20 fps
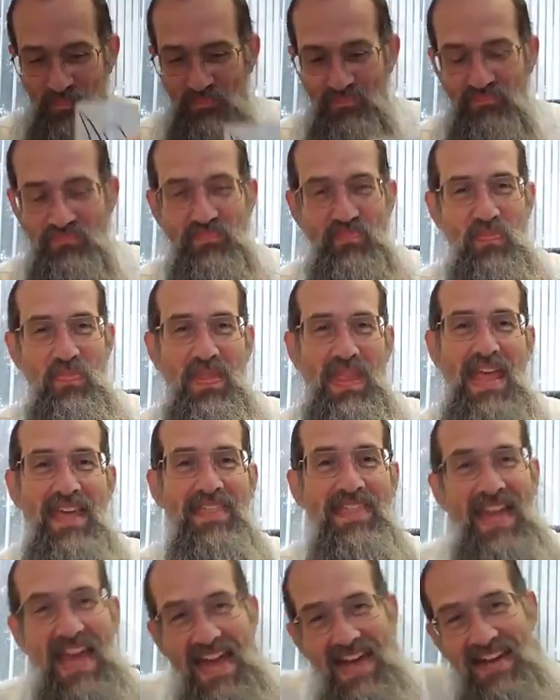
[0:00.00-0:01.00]

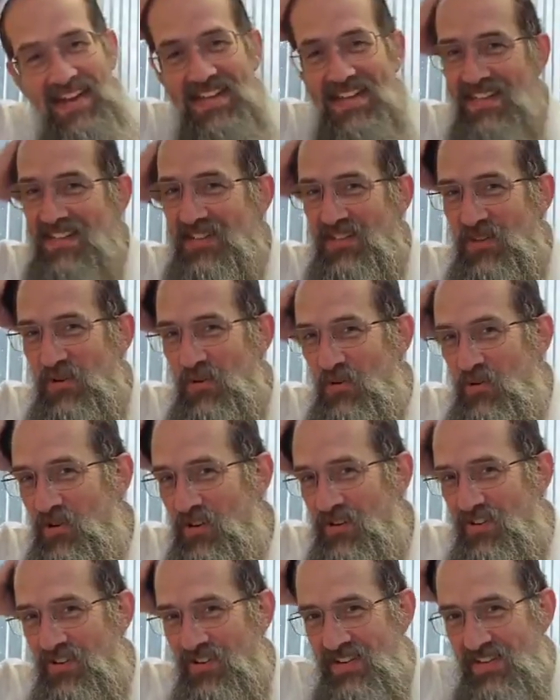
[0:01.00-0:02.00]
And that is the
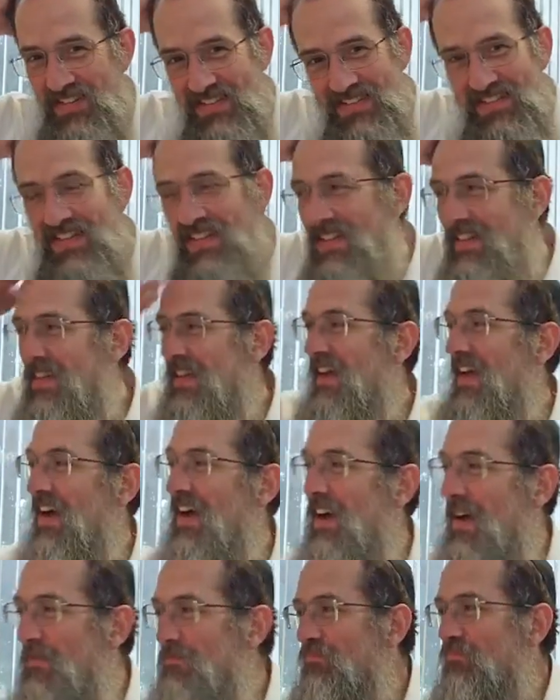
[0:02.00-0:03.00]
word
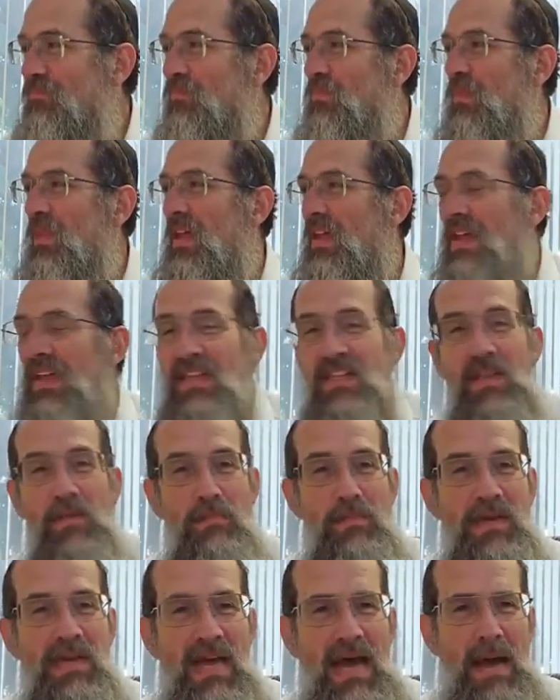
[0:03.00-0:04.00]
to
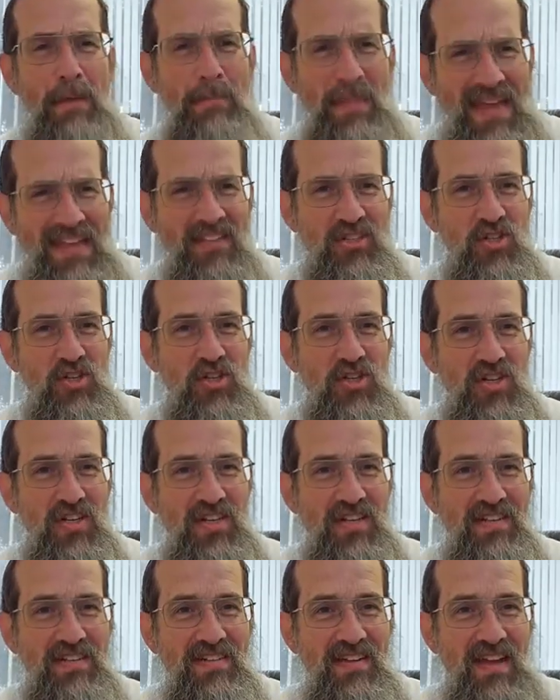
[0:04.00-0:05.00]
be a mensch.
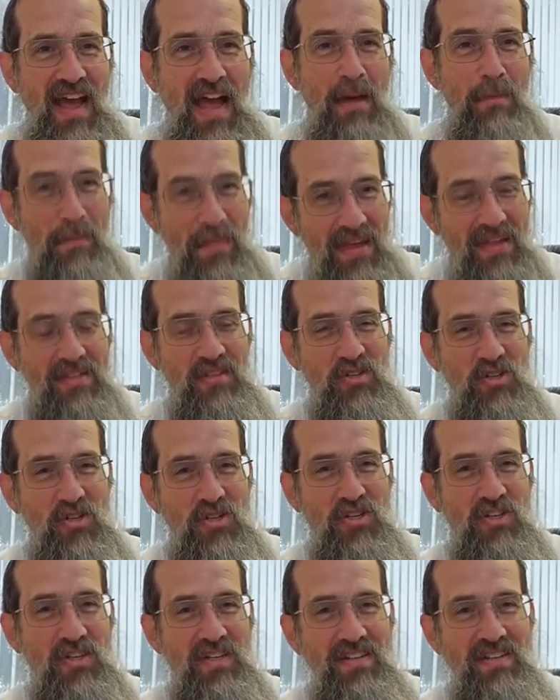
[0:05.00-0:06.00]
A
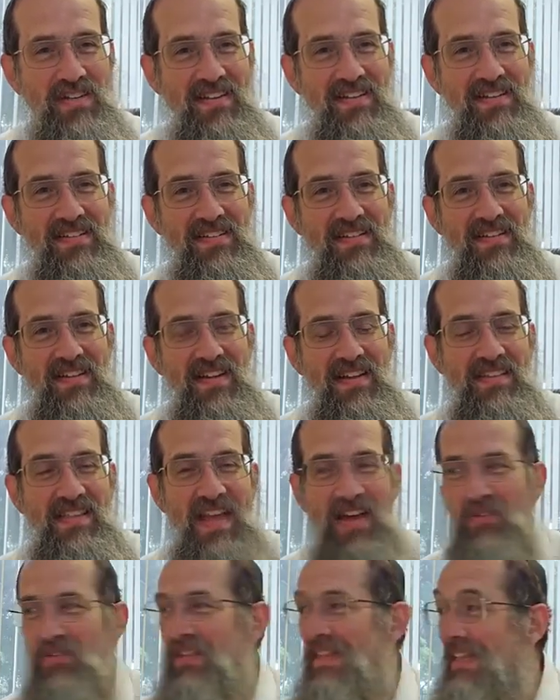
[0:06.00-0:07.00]
mensch.
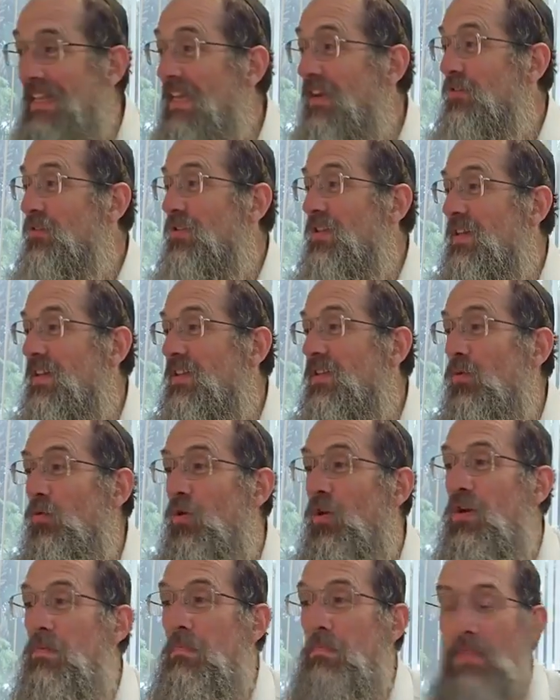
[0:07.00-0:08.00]
Now, literally, the
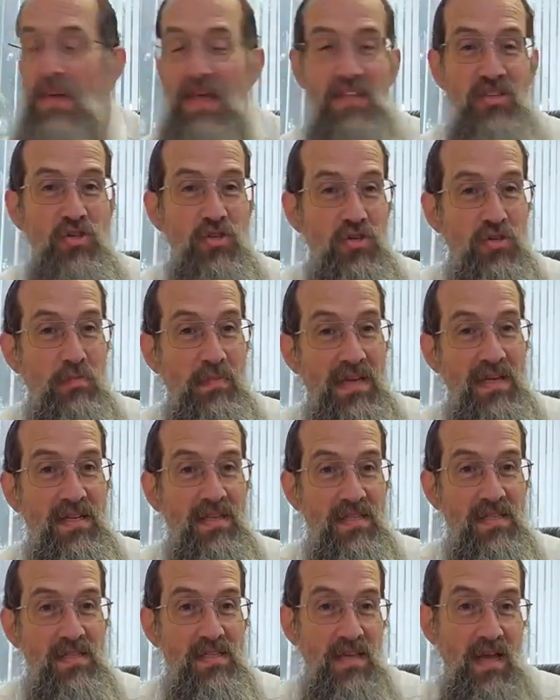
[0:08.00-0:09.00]
word mensch
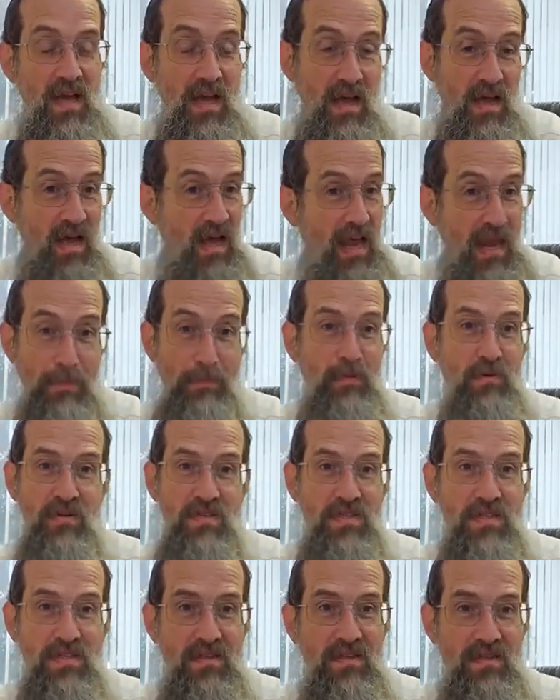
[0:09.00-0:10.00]
means a
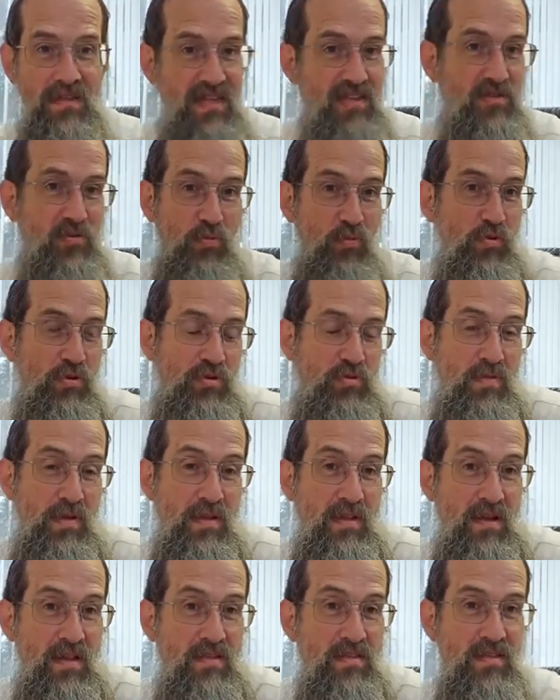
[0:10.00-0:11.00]
person. That's the word meant.
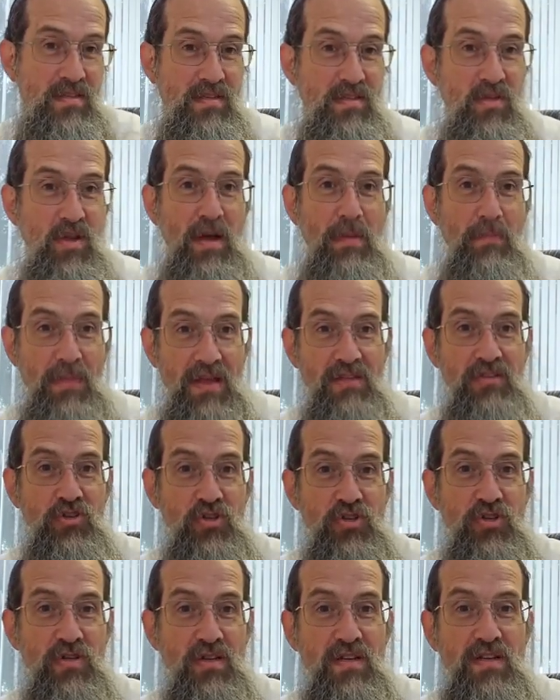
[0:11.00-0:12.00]
This is a mensch.